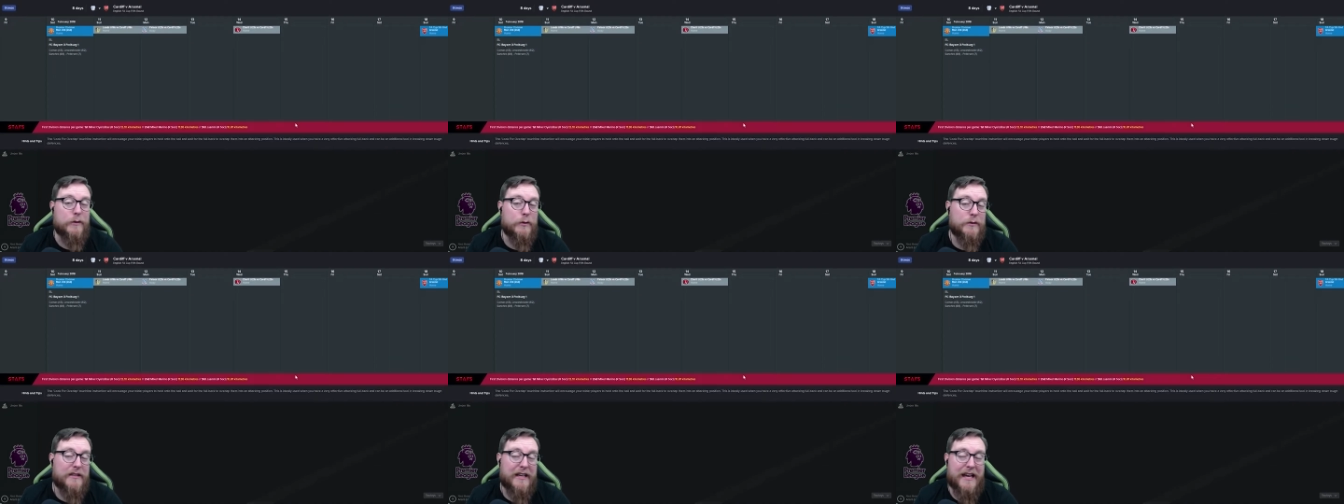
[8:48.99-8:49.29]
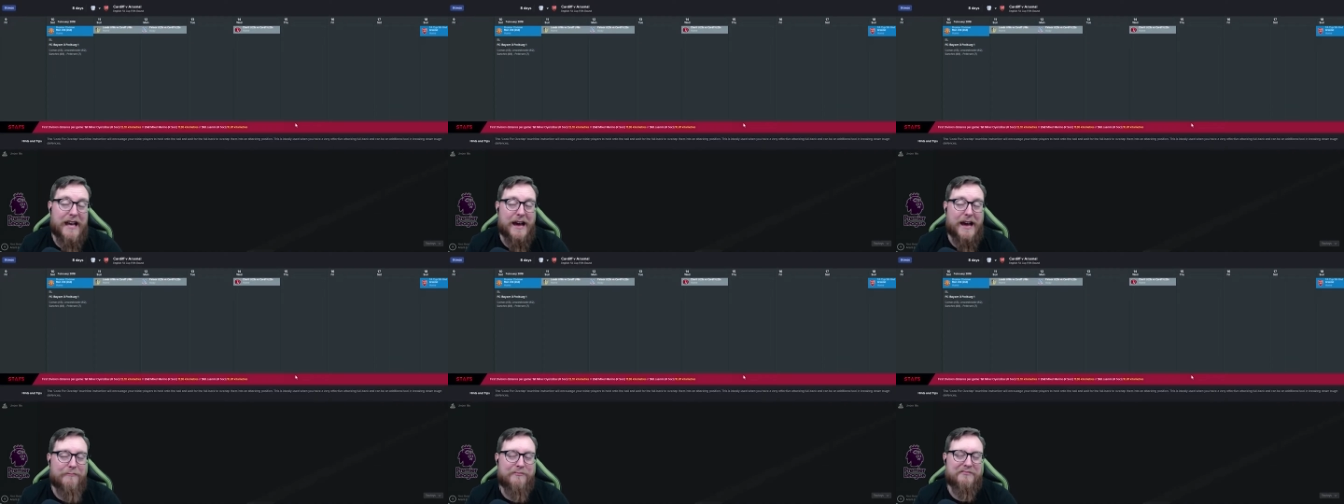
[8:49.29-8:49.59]
So,
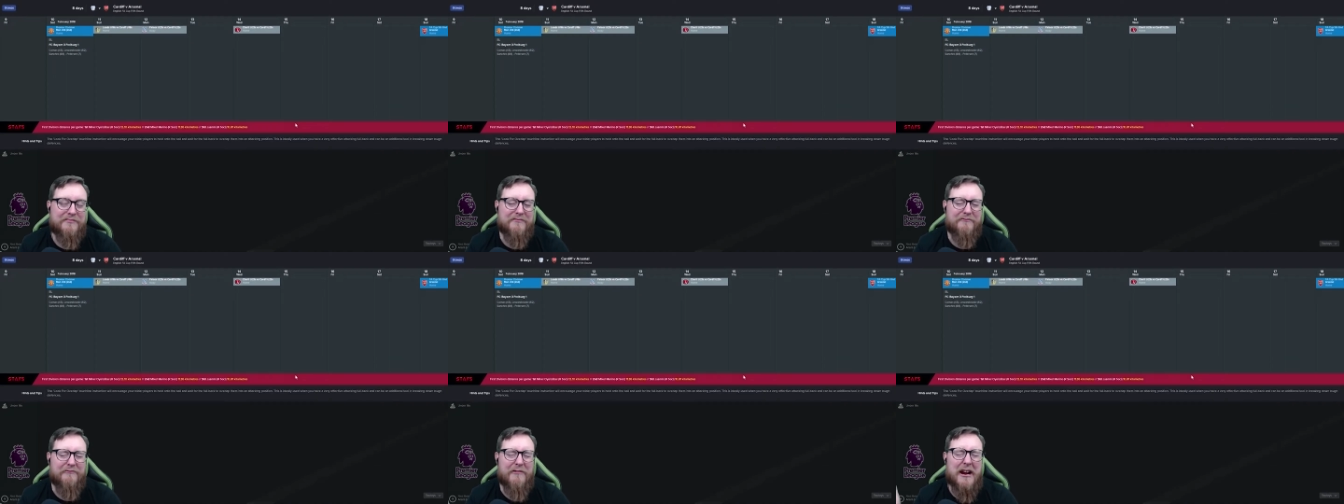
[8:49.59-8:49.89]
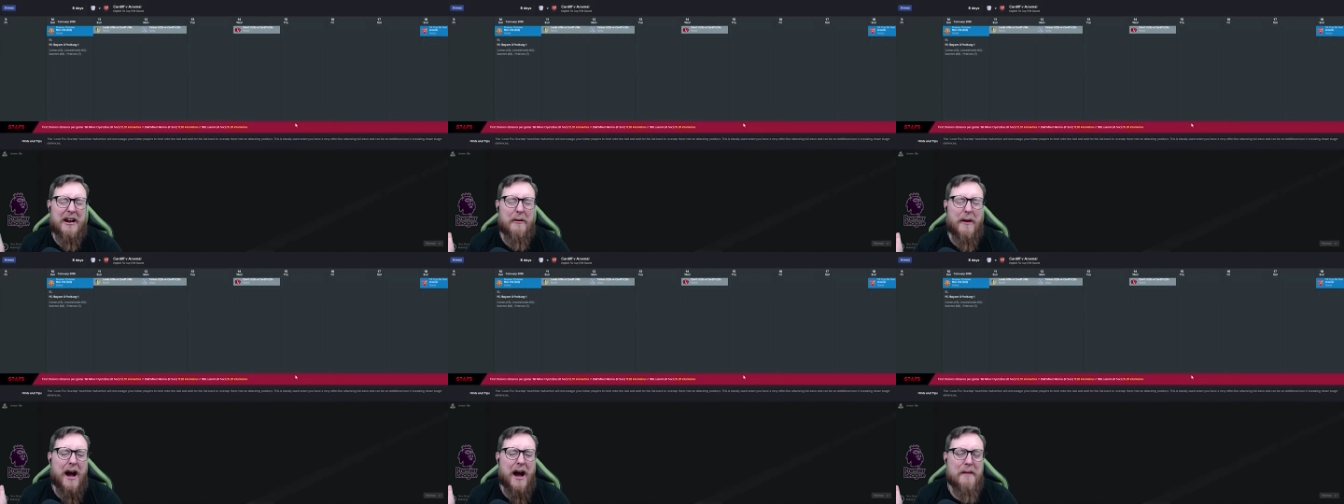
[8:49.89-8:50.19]
yeah,
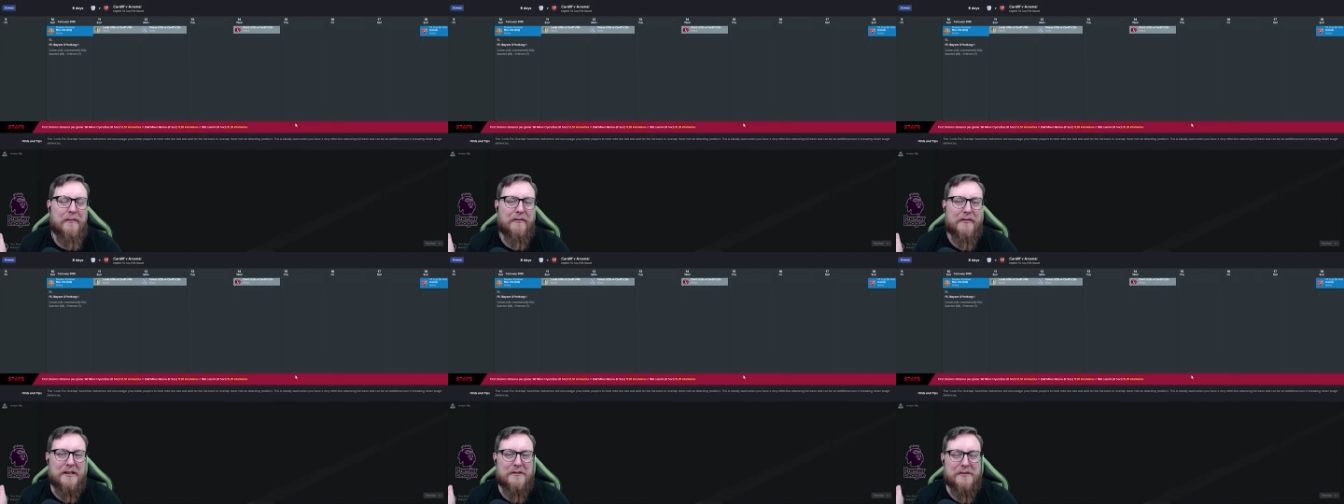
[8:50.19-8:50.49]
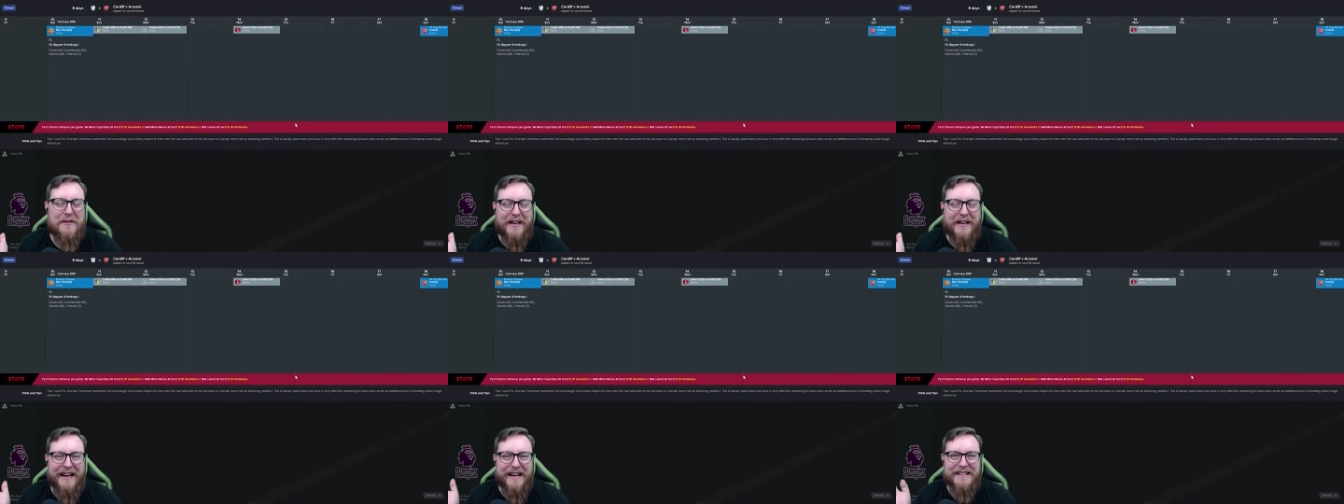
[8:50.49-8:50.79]
real hype for this one,
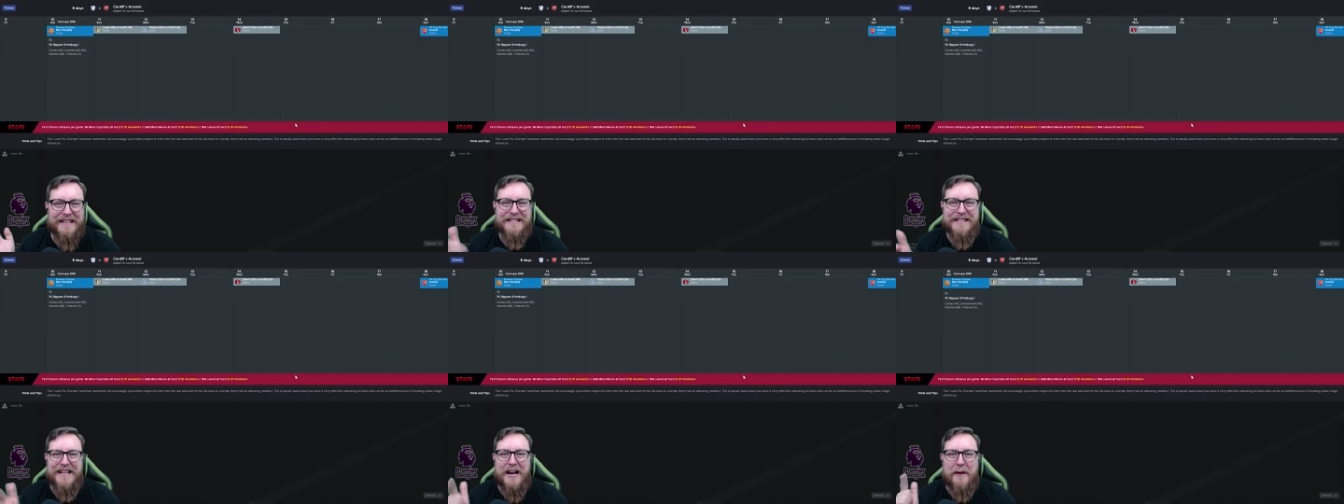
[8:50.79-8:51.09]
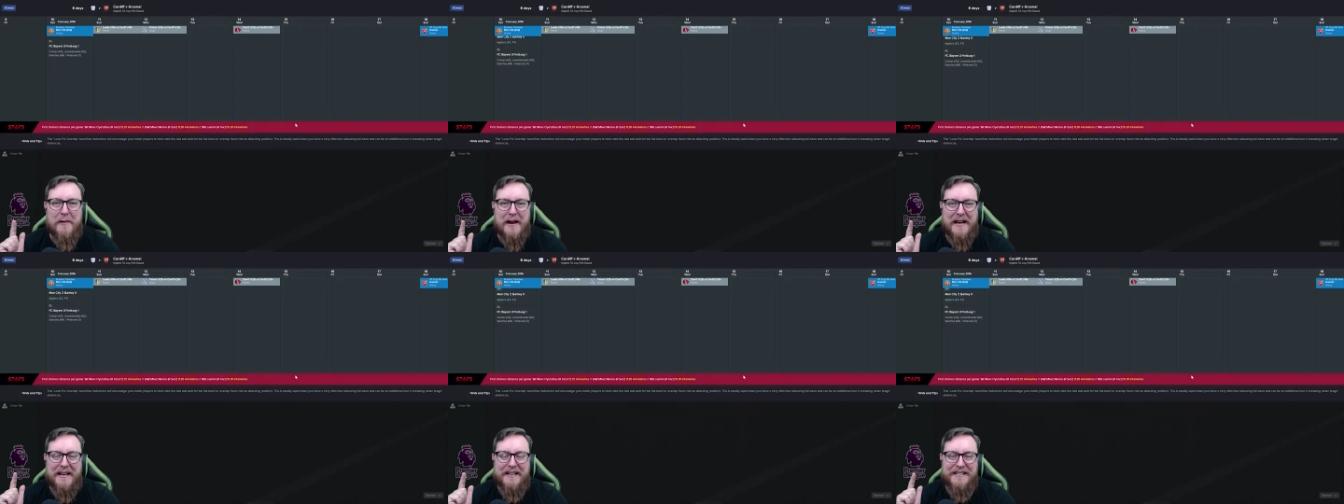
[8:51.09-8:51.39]
guys. Can't
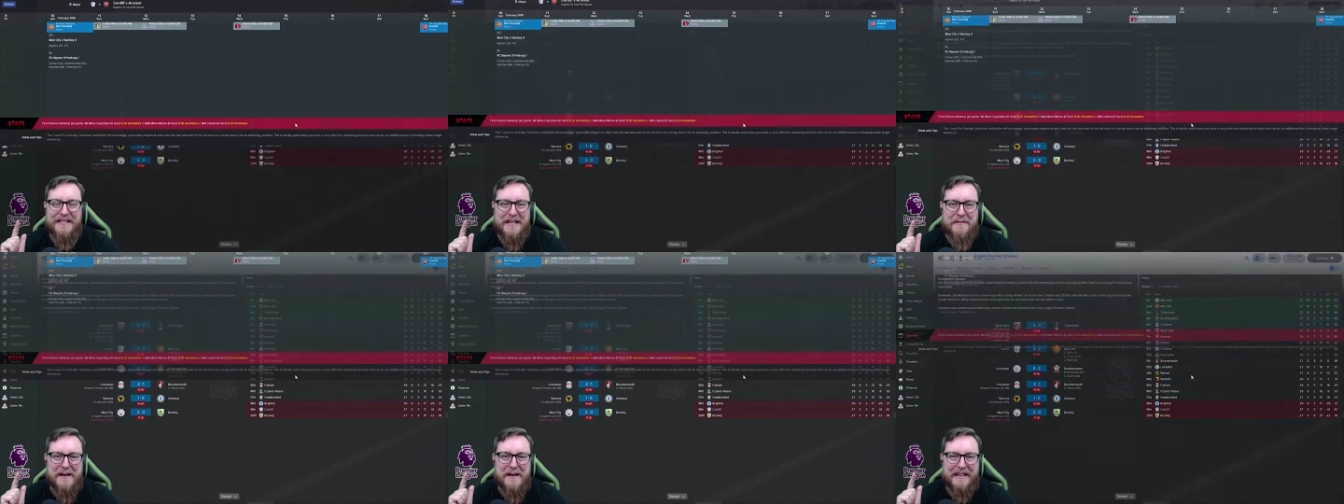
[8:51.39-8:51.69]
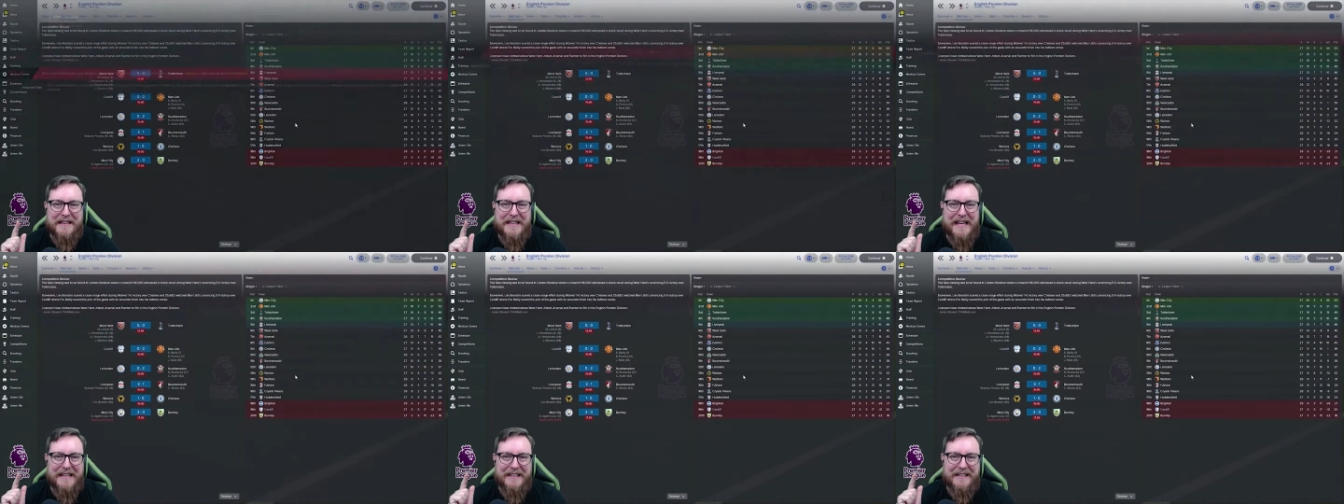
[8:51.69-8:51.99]
wait. See you back
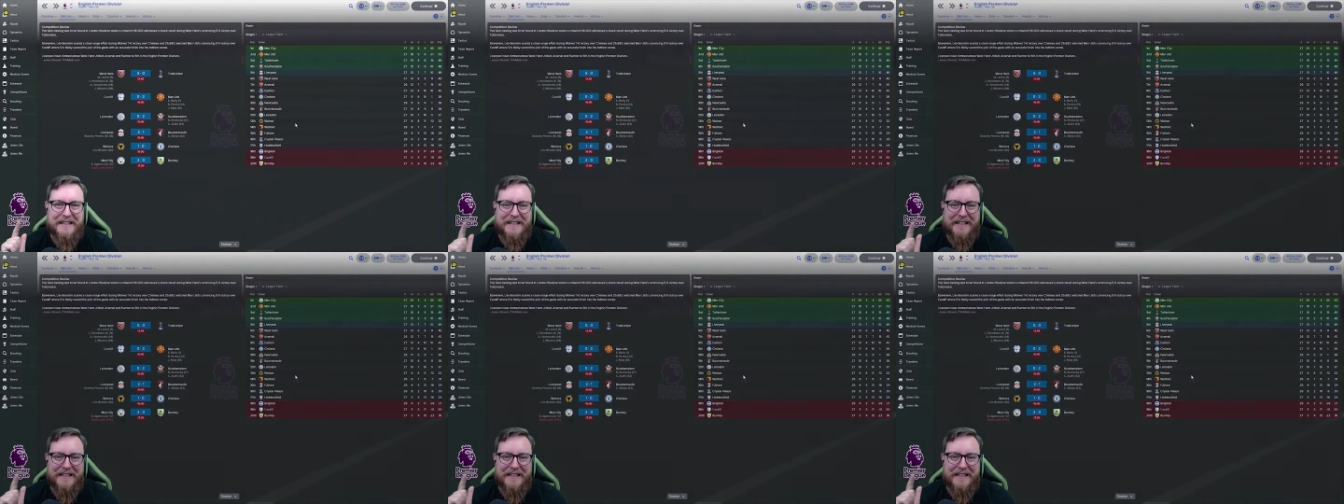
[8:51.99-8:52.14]
then.